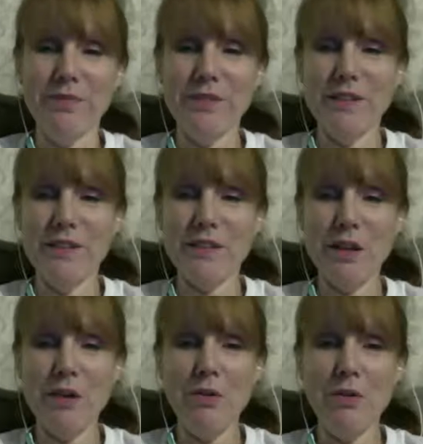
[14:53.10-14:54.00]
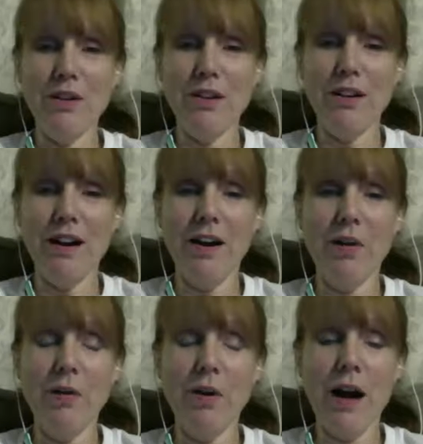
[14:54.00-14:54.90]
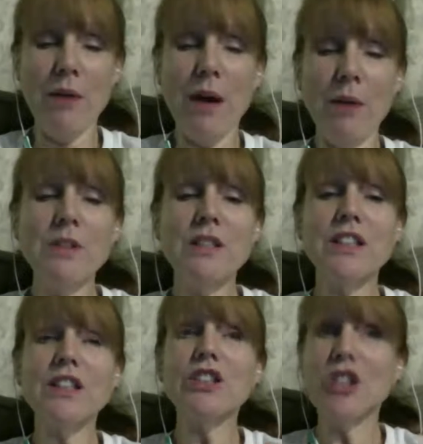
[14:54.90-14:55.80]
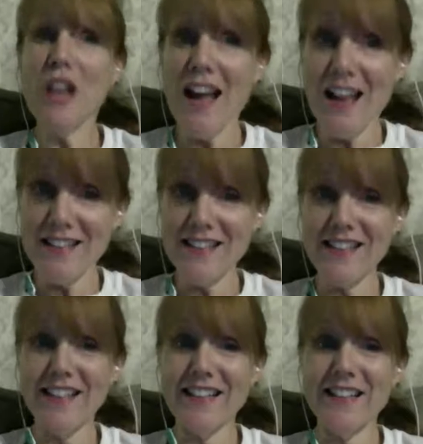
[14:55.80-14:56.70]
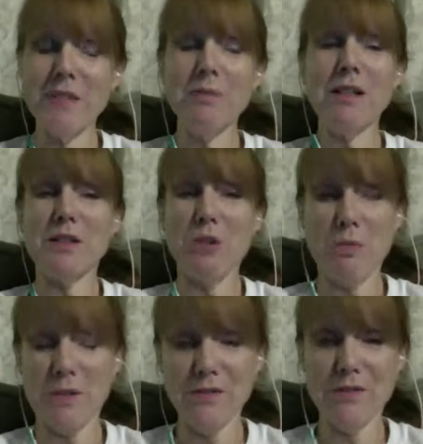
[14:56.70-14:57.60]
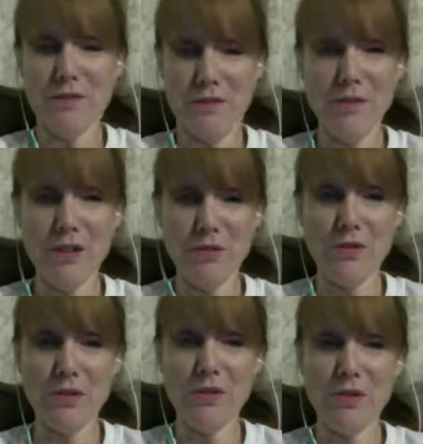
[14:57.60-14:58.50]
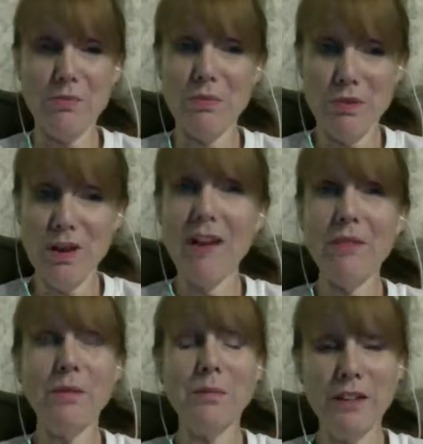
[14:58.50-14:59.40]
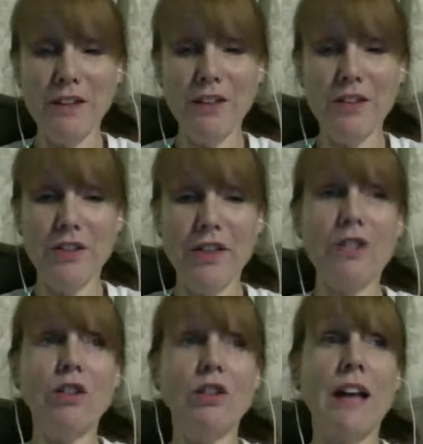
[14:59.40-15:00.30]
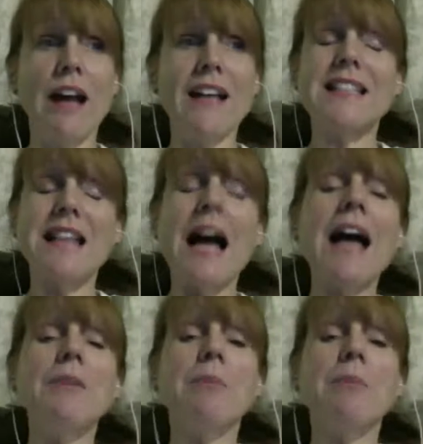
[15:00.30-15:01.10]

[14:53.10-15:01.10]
So I would suggest that some of these open resources are probably a good thing to look at side by